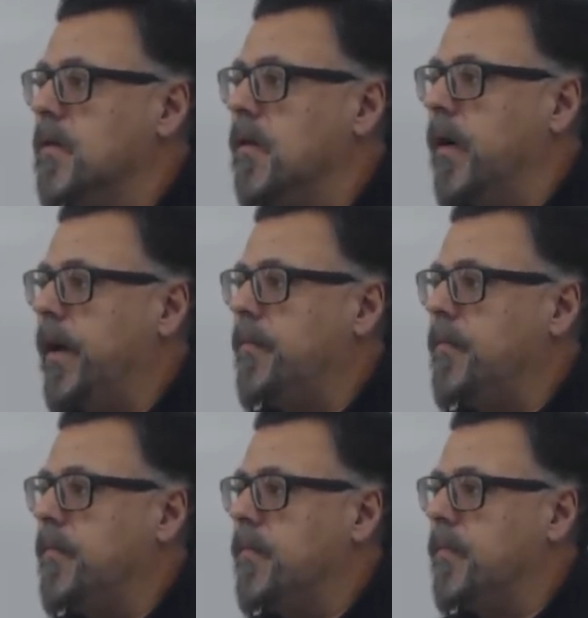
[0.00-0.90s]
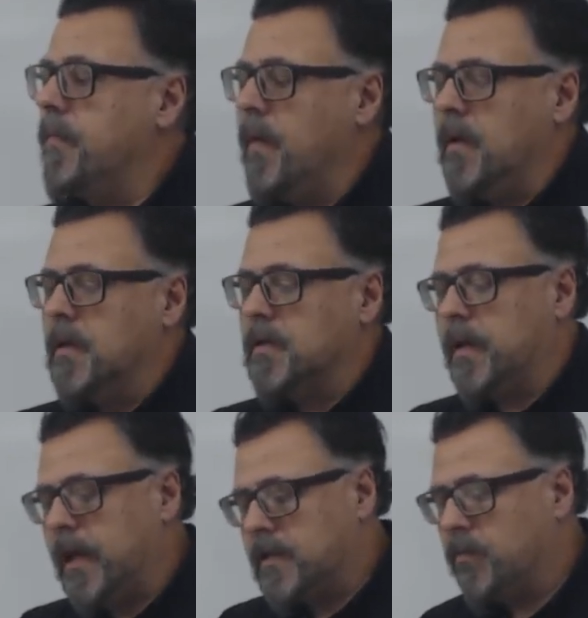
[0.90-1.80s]
Okay? So
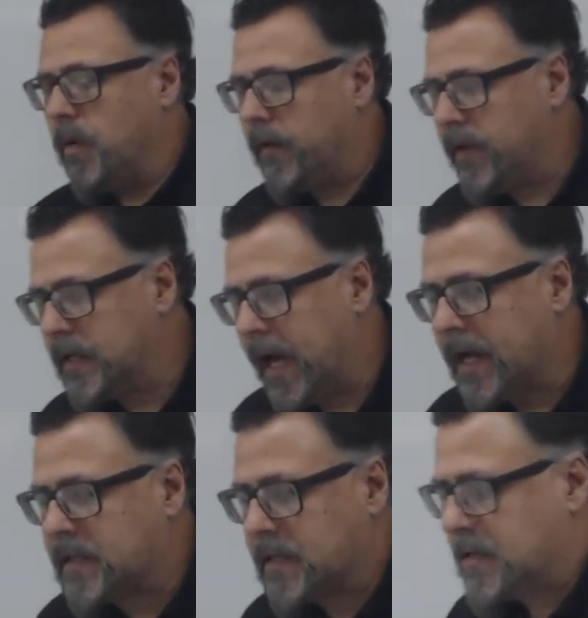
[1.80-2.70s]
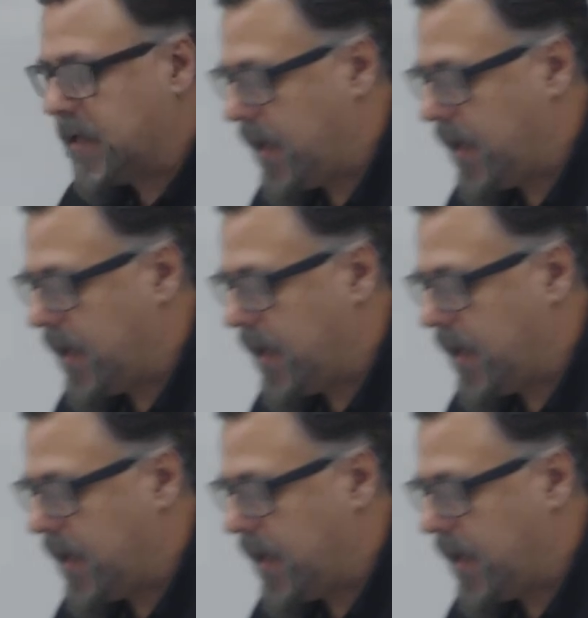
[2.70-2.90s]
that's one of the tasks that